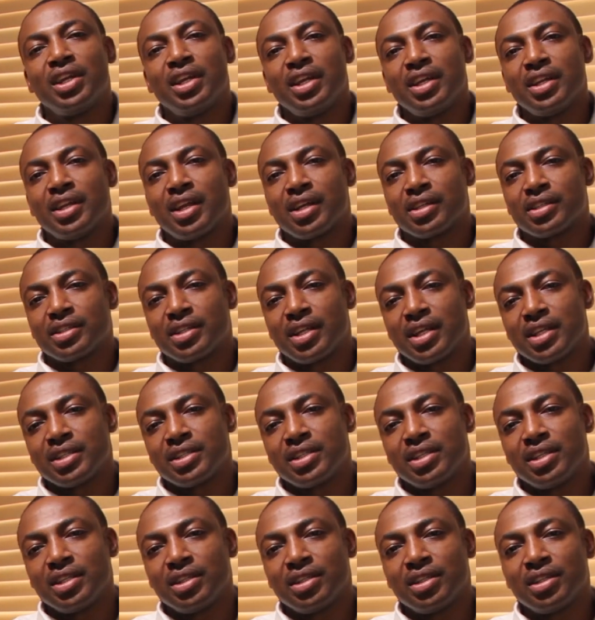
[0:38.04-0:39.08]
in
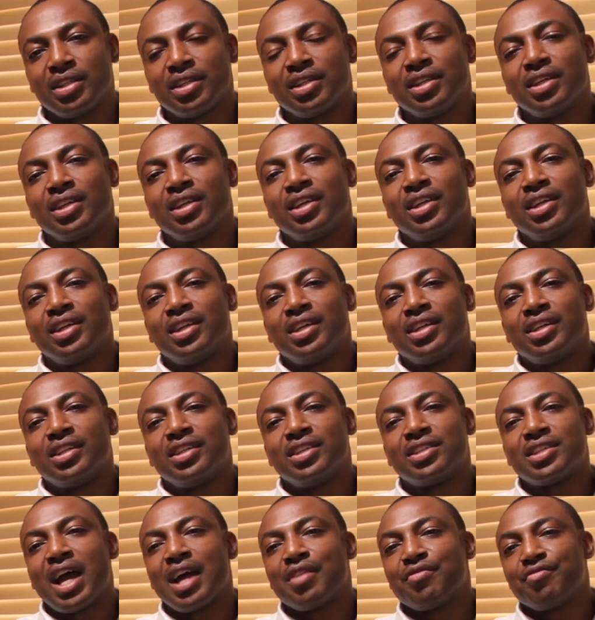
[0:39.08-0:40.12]
accessing
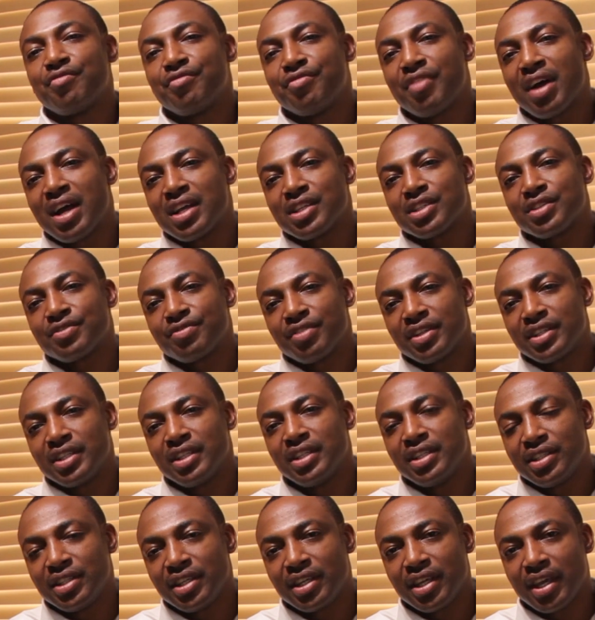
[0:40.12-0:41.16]
this advanced
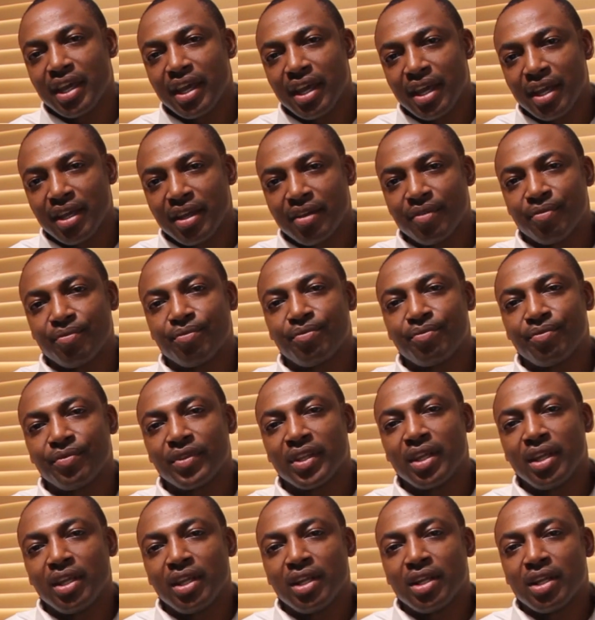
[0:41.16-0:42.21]
fertility care,
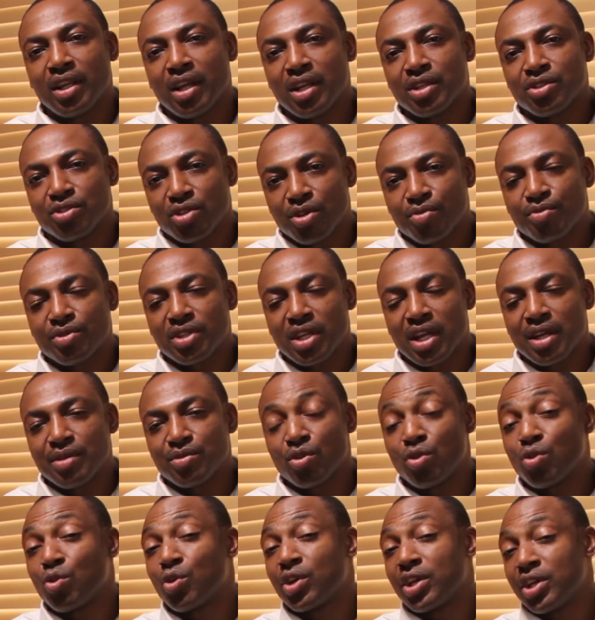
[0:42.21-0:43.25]
and sometimes
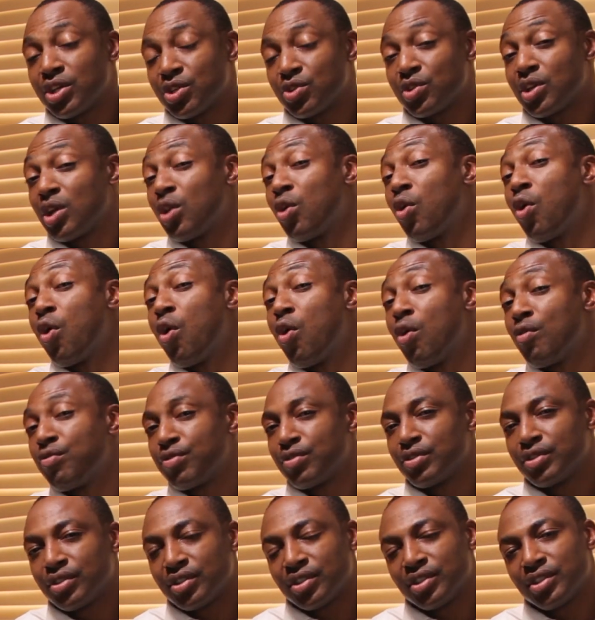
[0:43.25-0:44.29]
or occasionally or
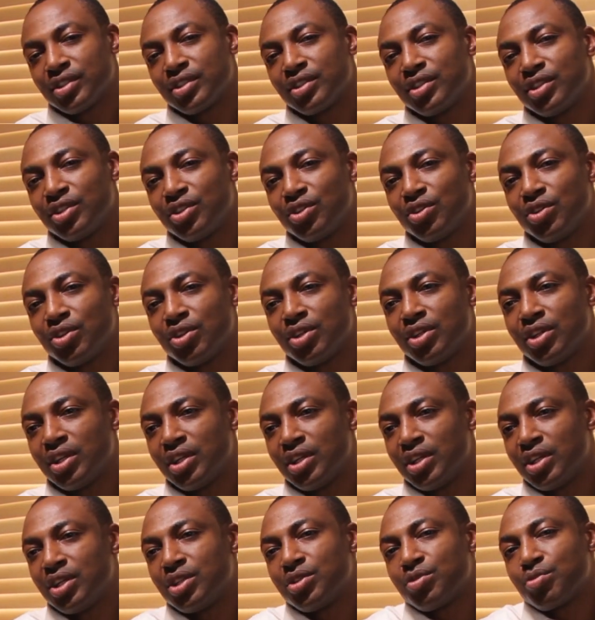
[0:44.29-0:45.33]
often,
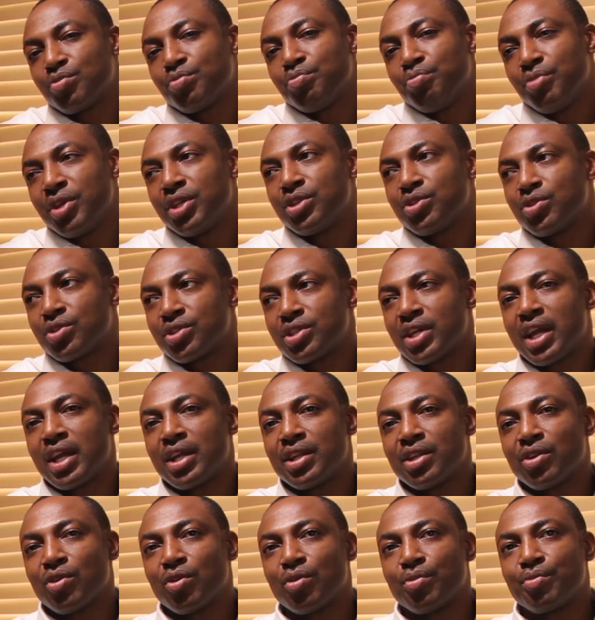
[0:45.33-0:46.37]
it may just
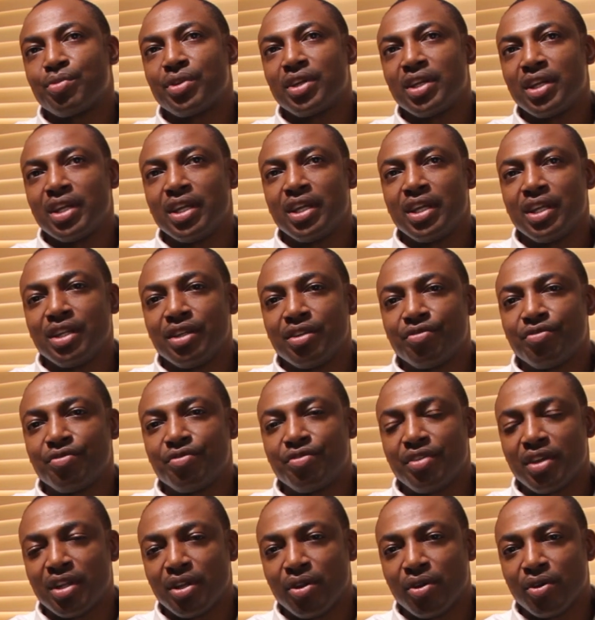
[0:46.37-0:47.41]
end up in
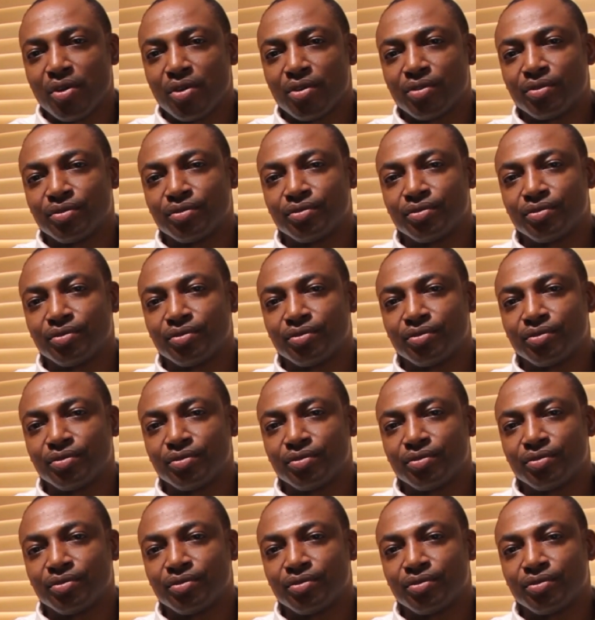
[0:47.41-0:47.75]
failure.